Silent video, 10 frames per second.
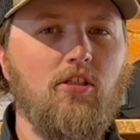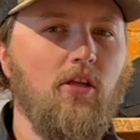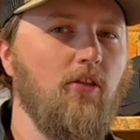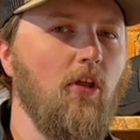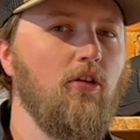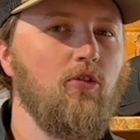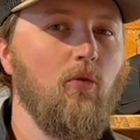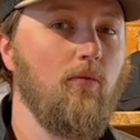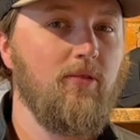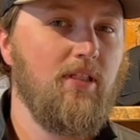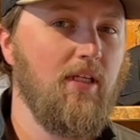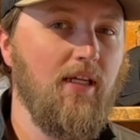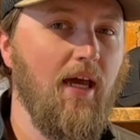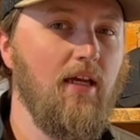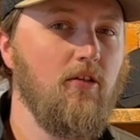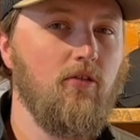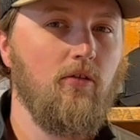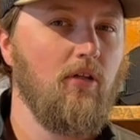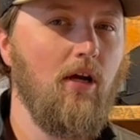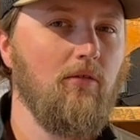of thunderstorms tonight, so
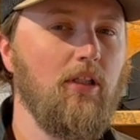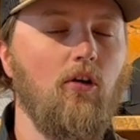they're not really